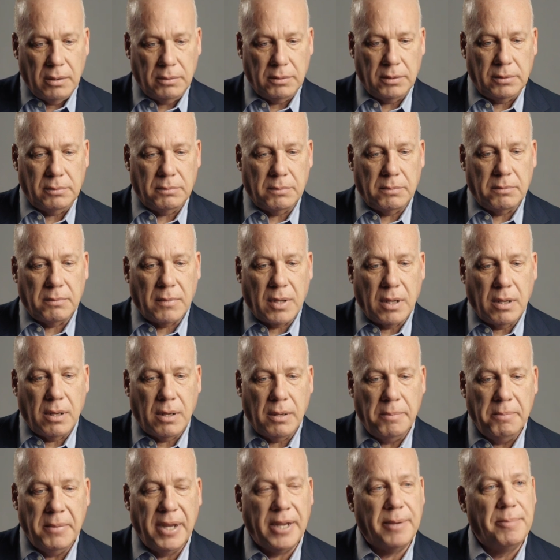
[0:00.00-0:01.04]

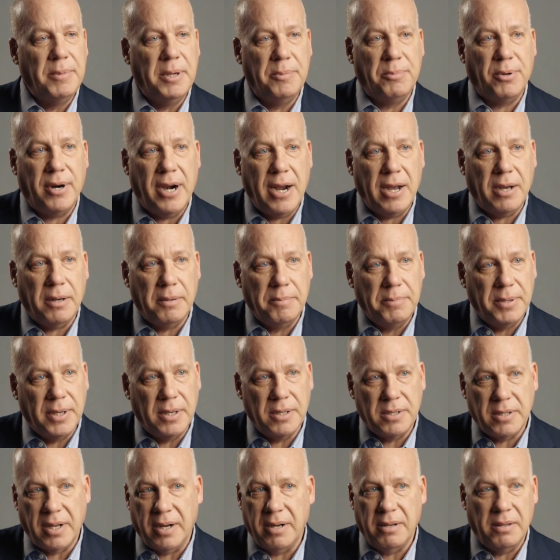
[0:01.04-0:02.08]
It made me proud
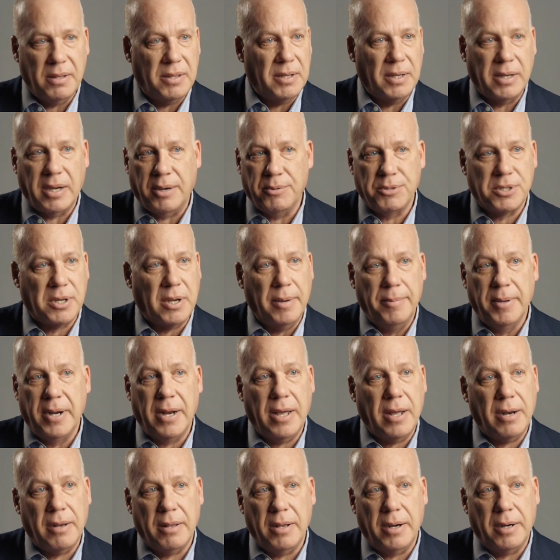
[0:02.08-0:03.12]
because I didn't think I was coming
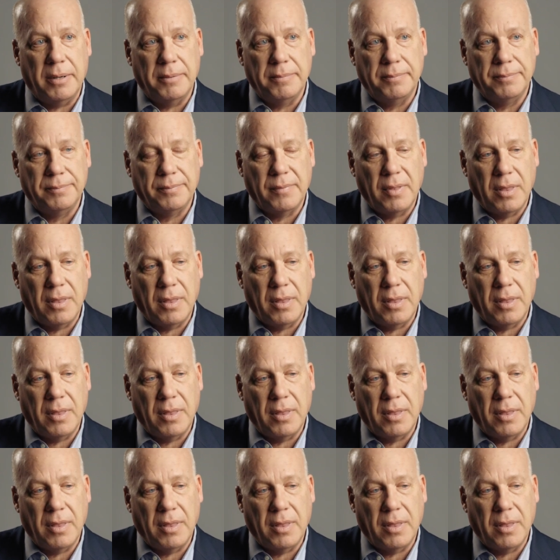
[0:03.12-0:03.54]
out of there.